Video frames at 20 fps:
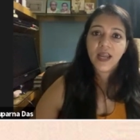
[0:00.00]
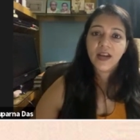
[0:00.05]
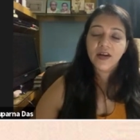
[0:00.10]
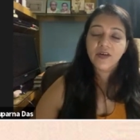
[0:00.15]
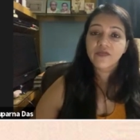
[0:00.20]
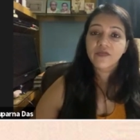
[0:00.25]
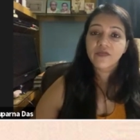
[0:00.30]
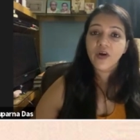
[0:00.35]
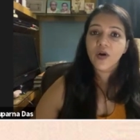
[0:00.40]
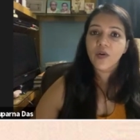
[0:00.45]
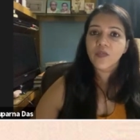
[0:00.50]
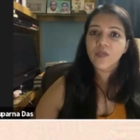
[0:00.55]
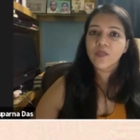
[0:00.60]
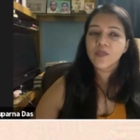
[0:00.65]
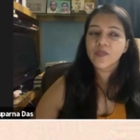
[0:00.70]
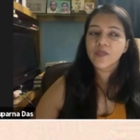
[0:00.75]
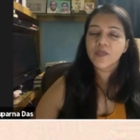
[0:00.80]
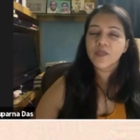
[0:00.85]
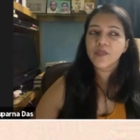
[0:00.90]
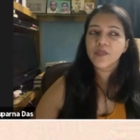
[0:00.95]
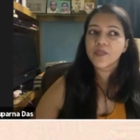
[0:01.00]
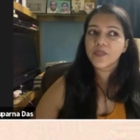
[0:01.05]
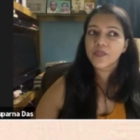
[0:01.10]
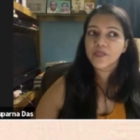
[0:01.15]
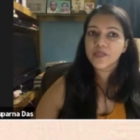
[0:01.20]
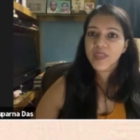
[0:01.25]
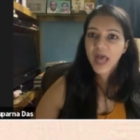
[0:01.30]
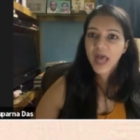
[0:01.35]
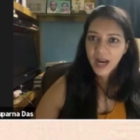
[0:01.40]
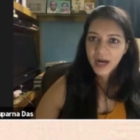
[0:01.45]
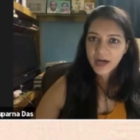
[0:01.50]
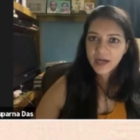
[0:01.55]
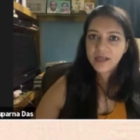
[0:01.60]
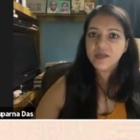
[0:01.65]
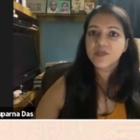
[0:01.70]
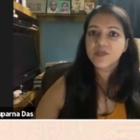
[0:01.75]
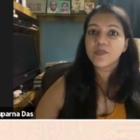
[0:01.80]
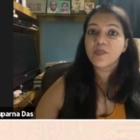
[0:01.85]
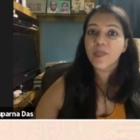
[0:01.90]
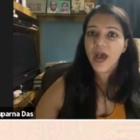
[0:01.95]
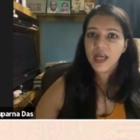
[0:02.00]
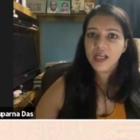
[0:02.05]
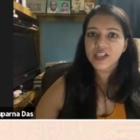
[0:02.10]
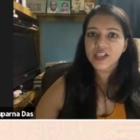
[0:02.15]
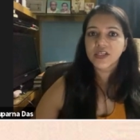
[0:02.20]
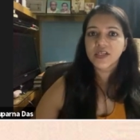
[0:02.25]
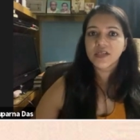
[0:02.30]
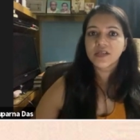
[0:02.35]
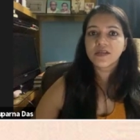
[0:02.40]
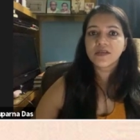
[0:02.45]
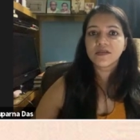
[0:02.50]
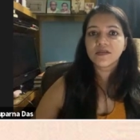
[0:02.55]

and from that passion